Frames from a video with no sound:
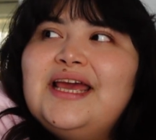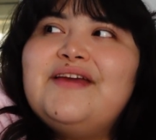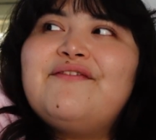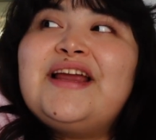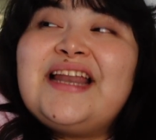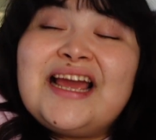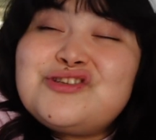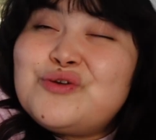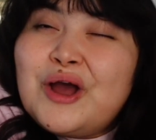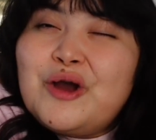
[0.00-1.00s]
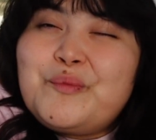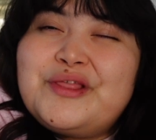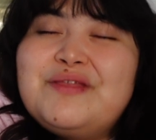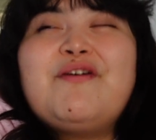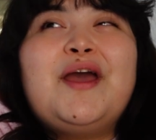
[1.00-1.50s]
financial help with
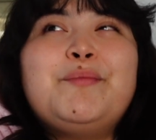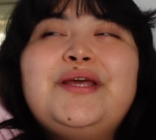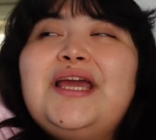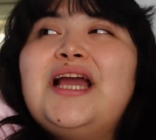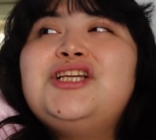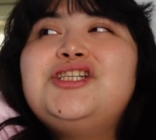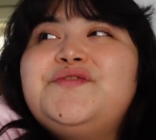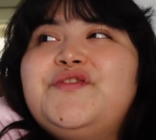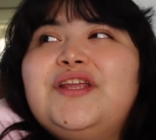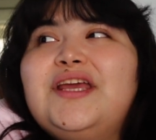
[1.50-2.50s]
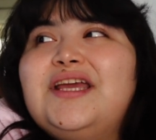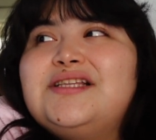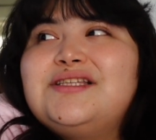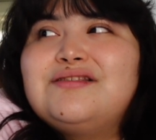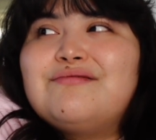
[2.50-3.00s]
family, I just feel like
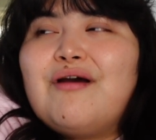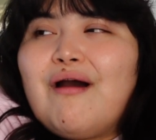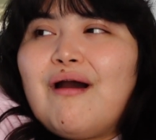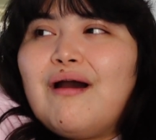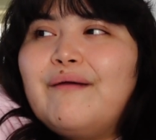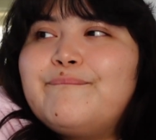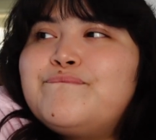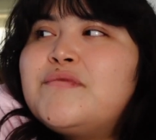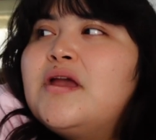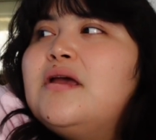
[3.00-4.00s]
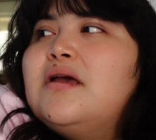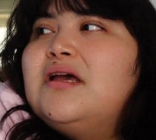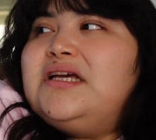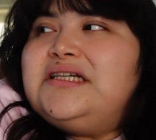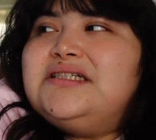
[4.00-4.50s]
it's not
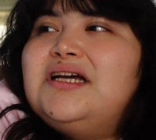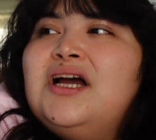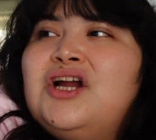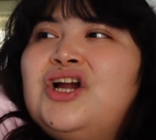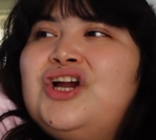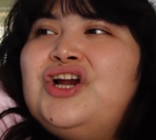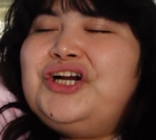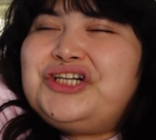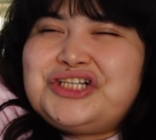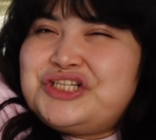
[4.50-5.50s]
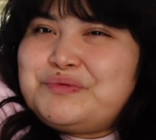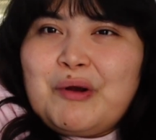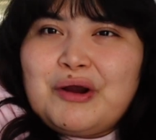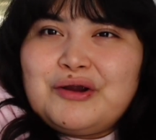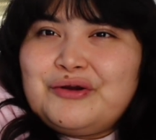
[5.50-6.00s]
a
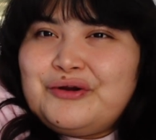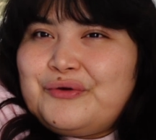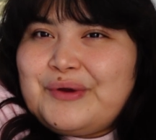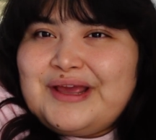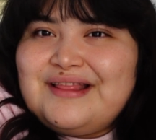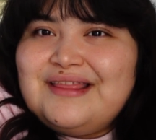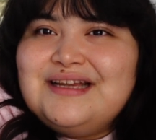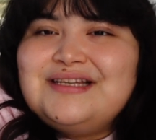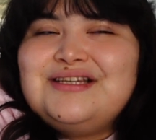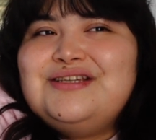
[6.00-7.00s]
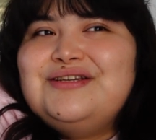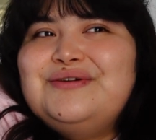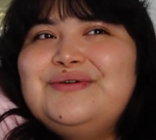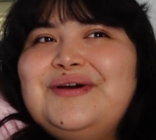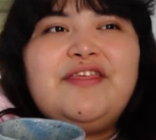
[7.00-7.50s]
smart or great thing to
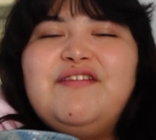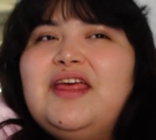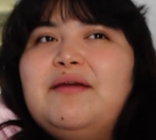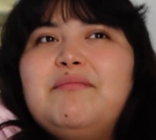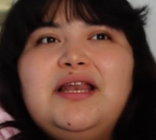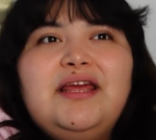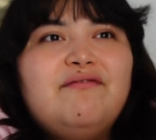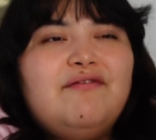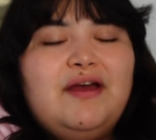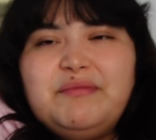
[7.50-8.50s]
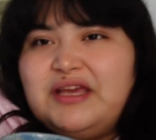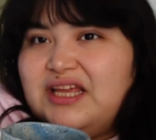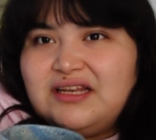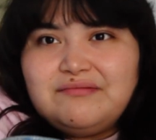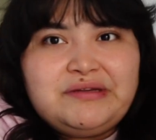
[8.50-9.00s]
do. I feel like money and family
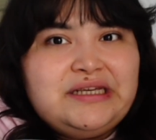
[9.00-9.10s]
can